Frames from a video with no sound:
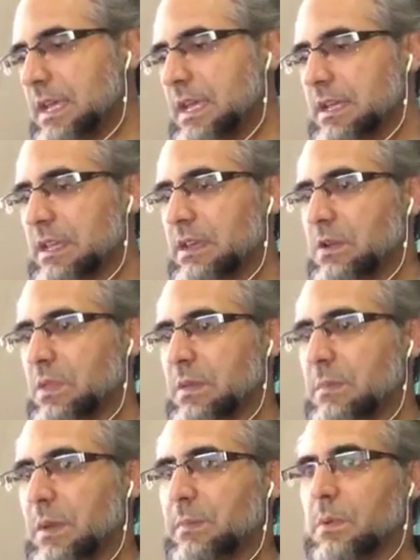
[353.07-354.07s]
and they
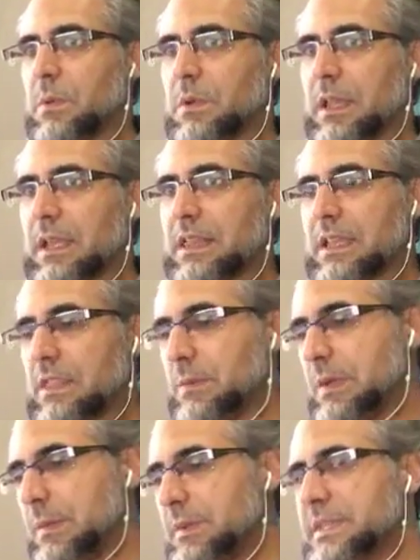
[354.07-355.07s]
might be more likely, and they'll
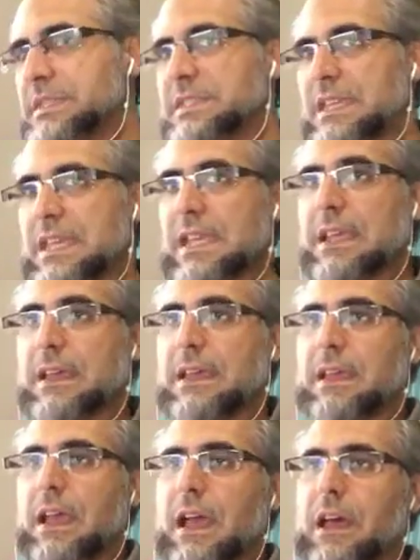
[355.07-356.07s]
be able to see
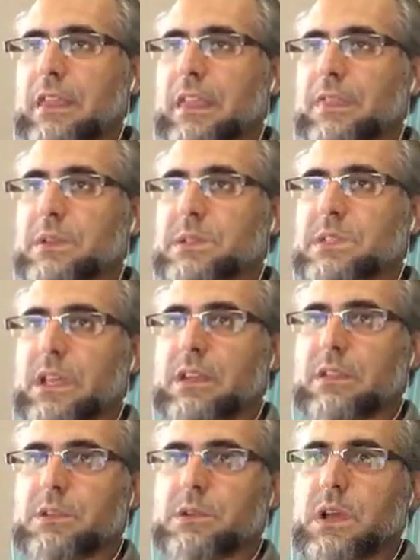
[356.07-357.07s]
that their son
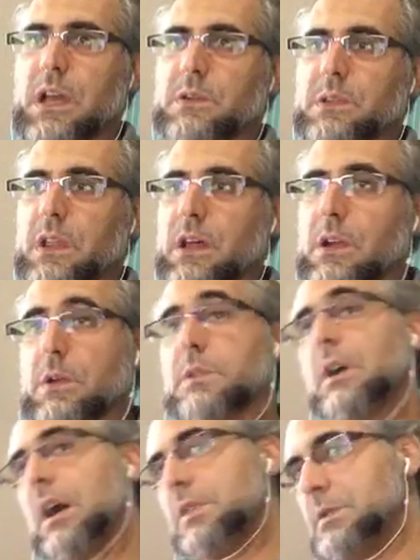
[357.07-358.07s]
and their daughter-in-law, or
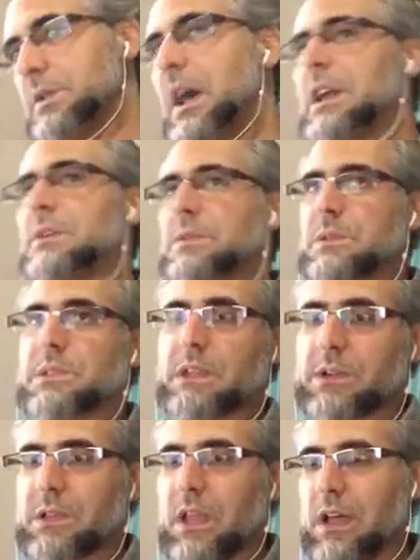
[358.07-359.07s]
their daughter and their
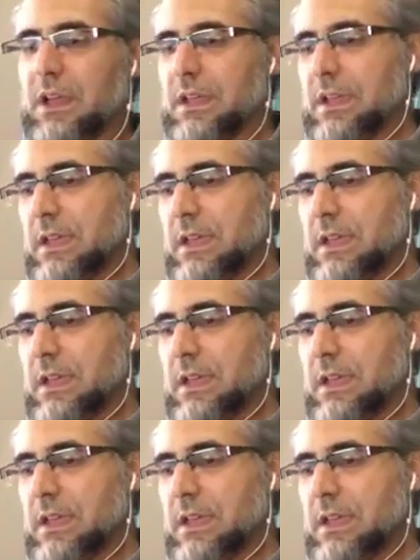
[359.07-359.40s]
son-in-law,